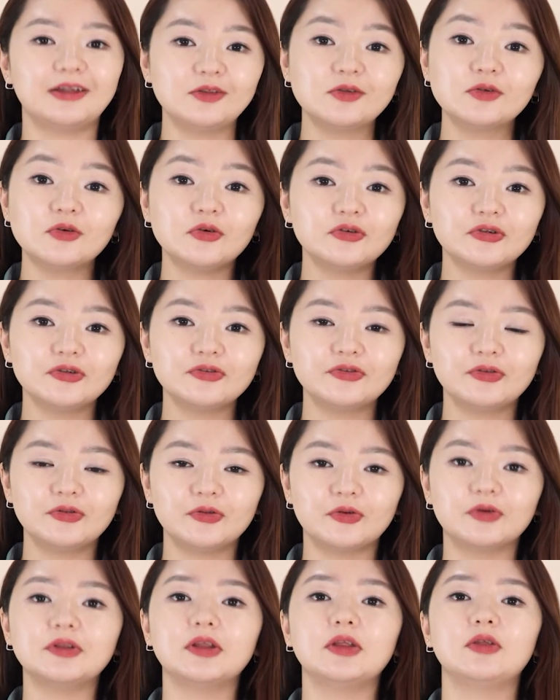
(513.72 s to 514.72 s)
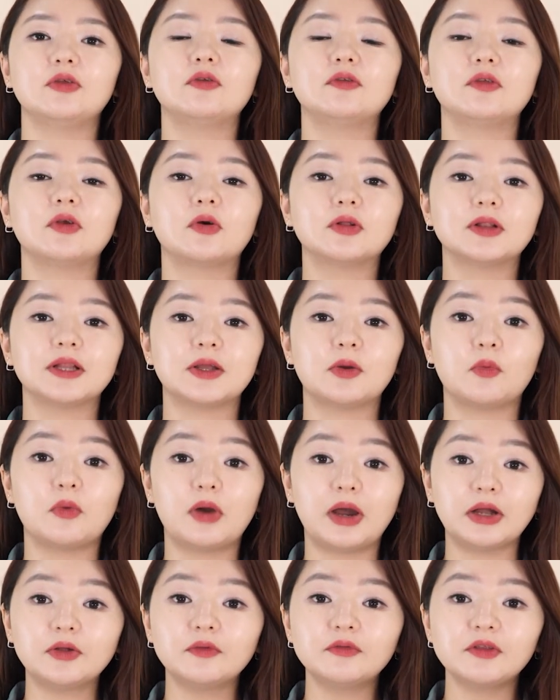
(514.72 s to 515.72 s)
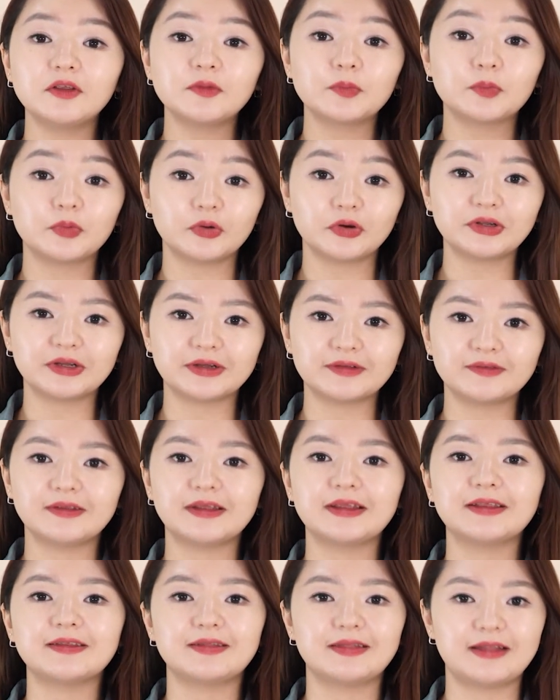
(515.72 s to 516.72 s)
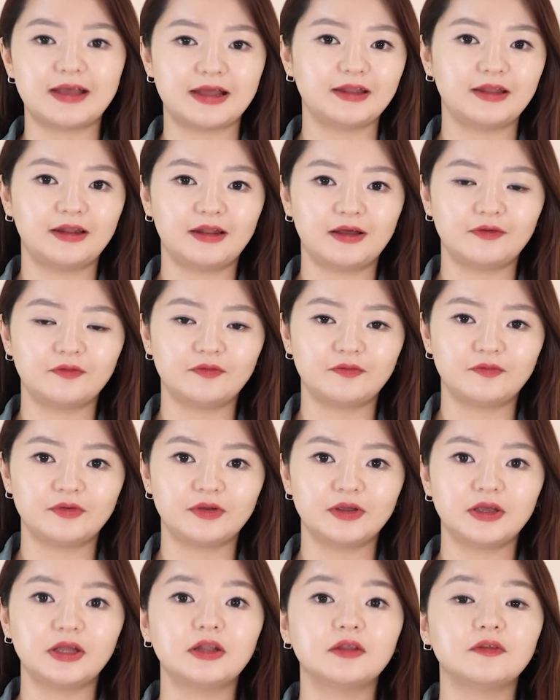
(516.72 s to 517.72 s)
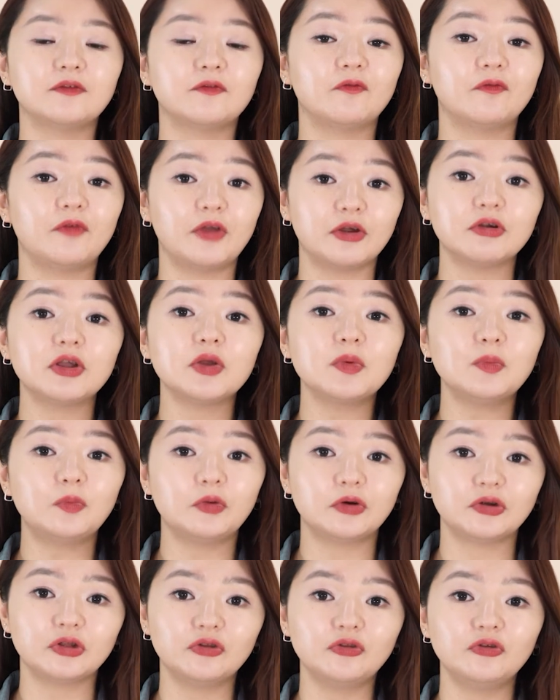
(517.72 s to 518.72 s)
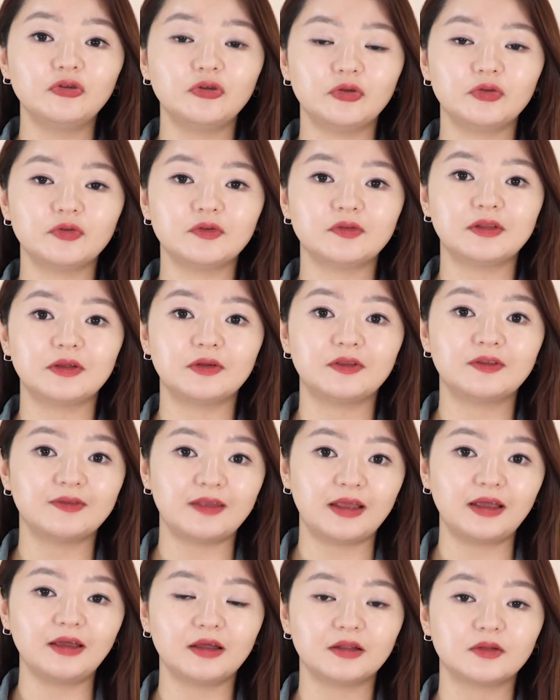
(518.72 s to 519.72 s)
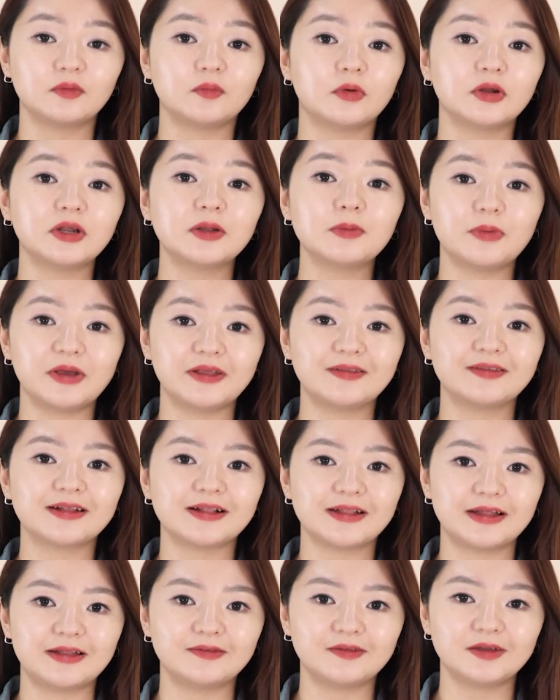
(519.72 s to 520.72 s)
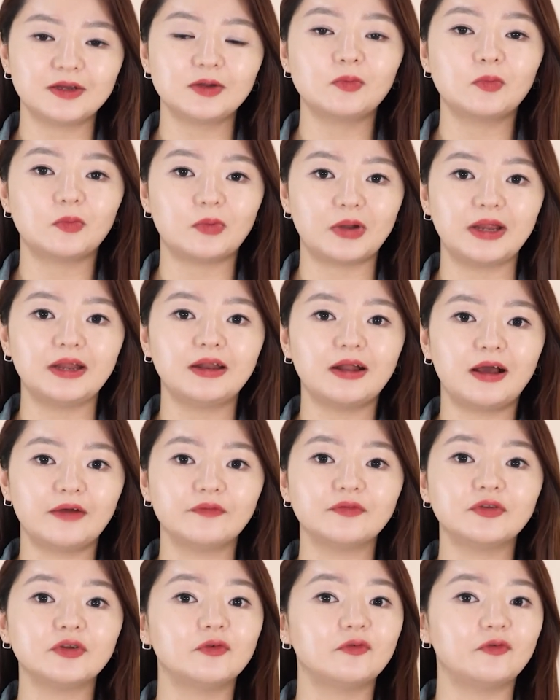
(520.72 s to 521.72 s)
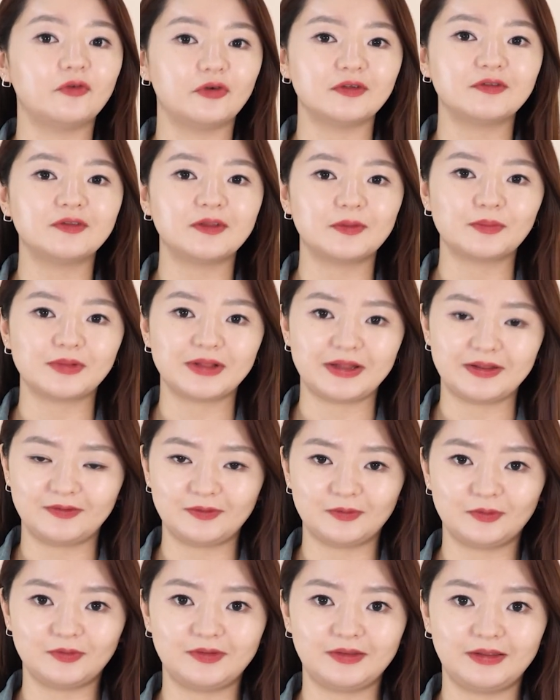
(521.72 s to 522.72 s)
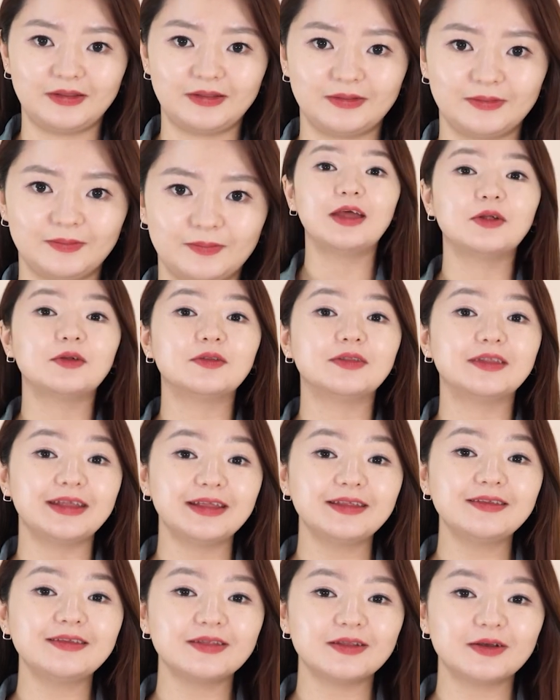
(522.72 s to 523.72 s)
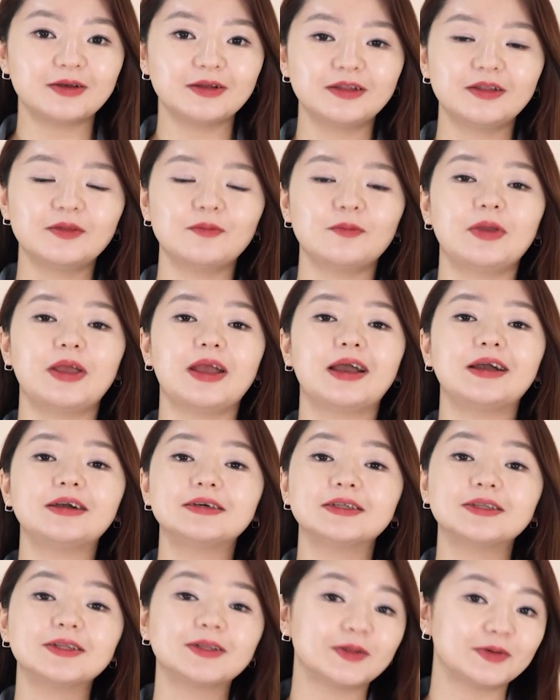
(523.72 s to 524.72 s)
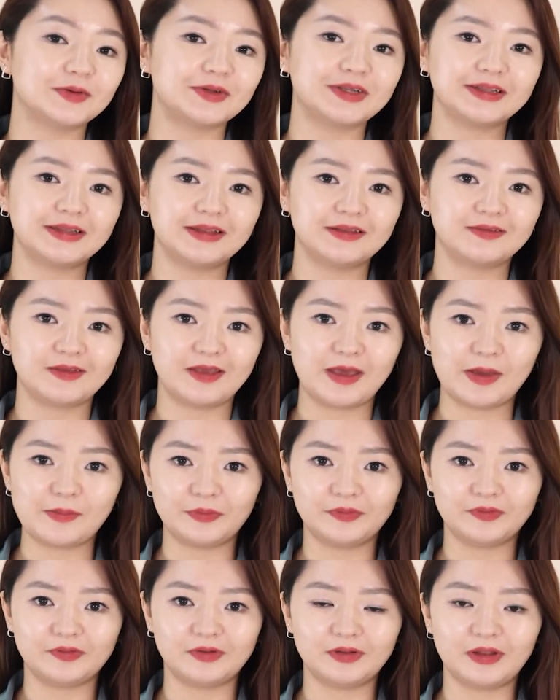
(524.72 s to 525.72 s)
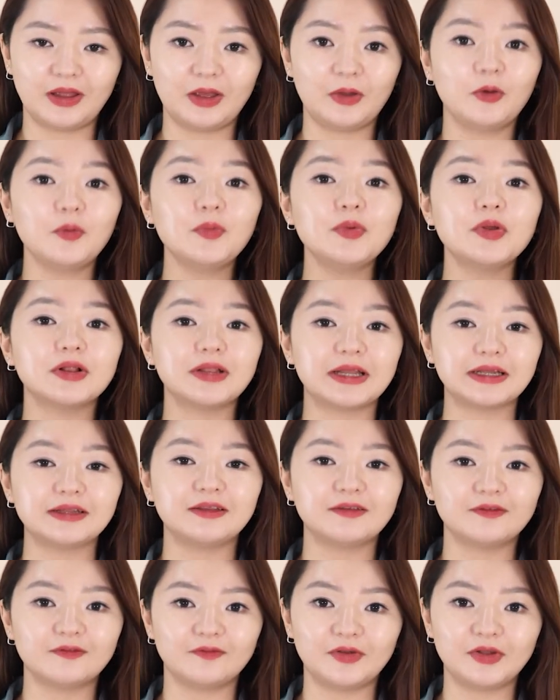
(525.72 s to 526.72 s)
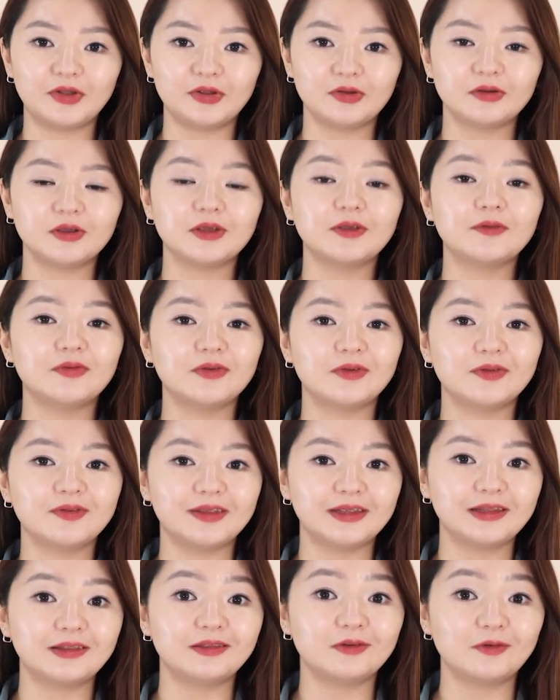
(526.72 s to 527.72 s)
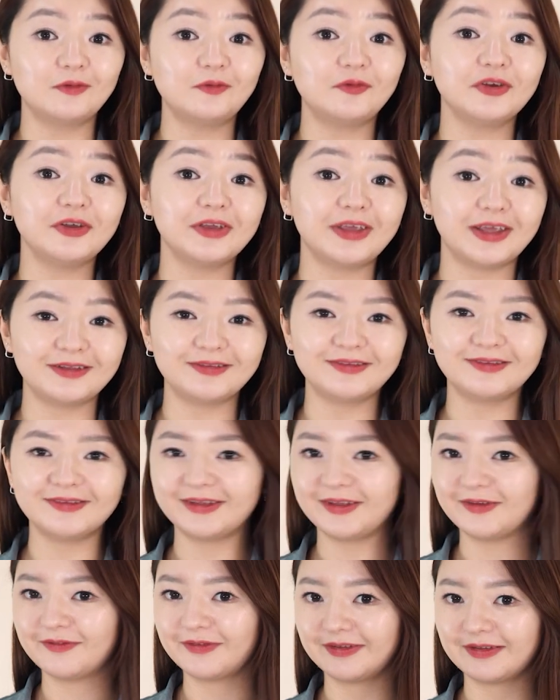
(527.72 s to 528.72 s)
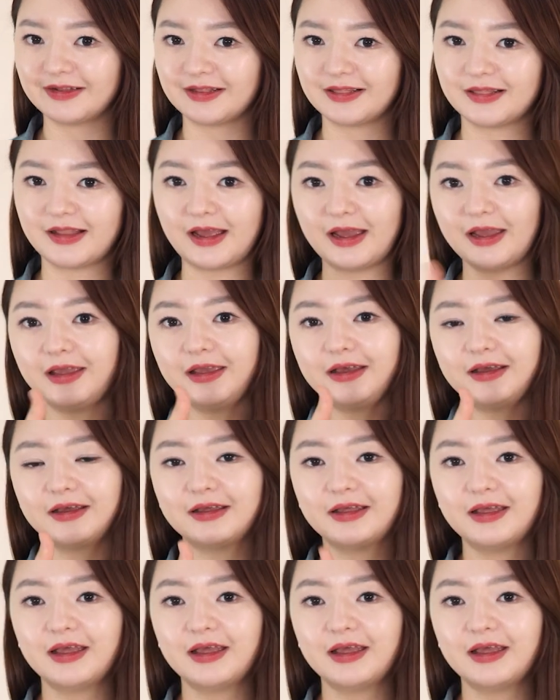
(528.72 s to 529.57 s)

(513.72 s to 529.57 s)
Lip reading: is crucial to know that using only one of these products is not enough. It is very important to use the second water-based cleanser right after first step cleansing routine. And on this note, we are concluding this episode. I hope you liked this video. If you did, don't forget to give us a like,